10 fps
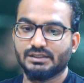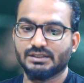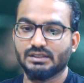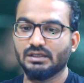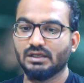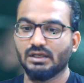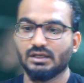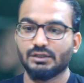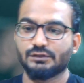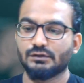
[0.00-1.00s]
detail.
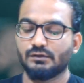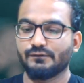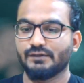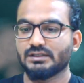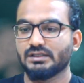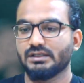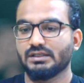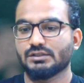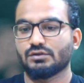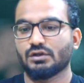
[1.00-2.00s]
So firstly,
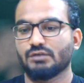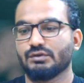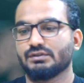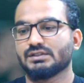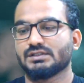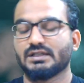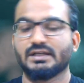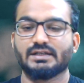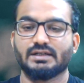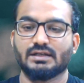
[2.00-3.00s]
let's talk about this
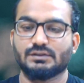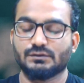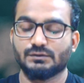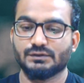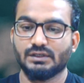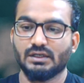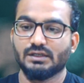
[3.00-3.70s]
GATE crash course.